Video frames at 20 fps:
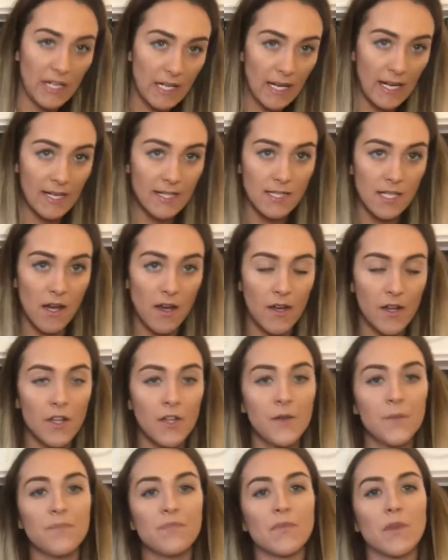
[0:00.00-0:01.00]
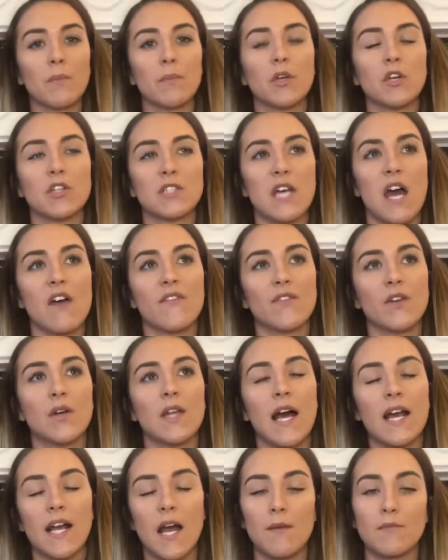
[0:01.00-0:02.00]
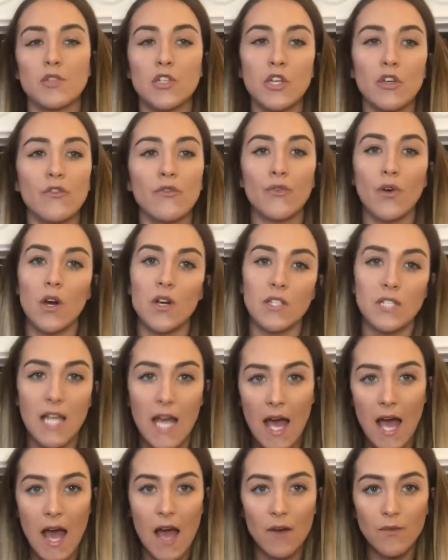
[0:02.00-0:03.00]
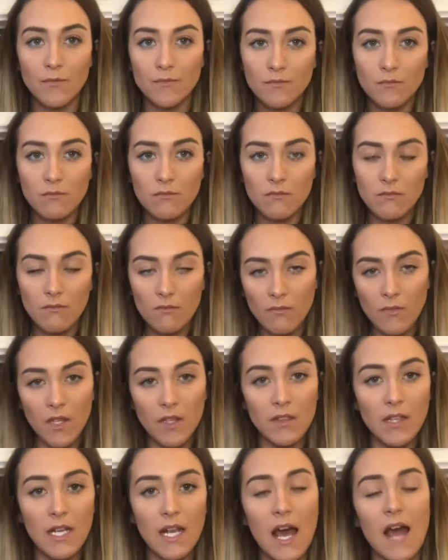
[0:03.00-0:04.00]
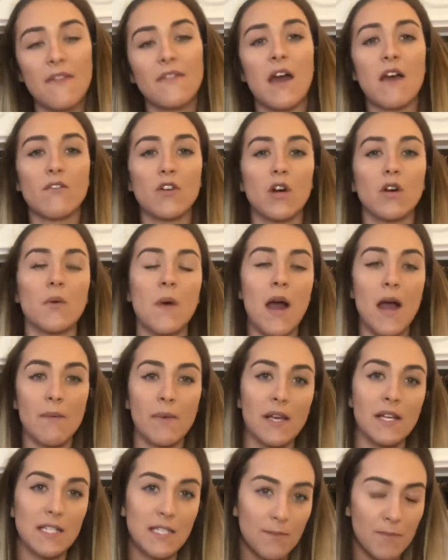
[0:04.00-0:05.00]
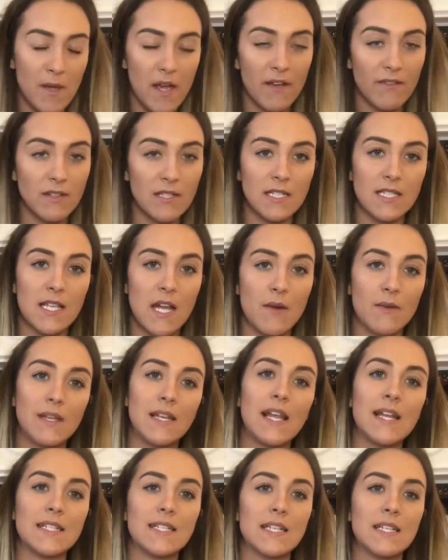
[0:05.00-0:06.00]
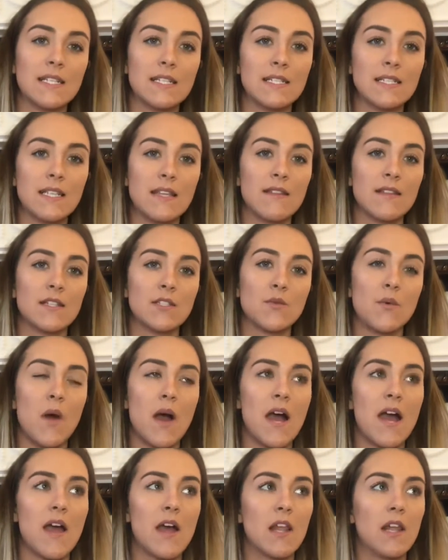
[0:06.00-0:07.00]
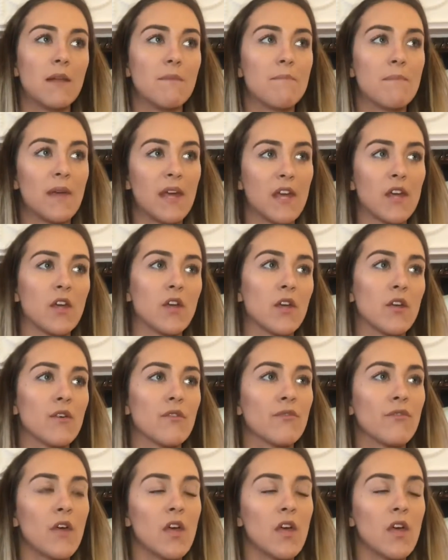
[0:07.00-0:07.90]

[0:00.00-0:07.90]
later, because I feel like I'm too far down the line that I've got quite a bit of experience now in lettings, and there's quite a bit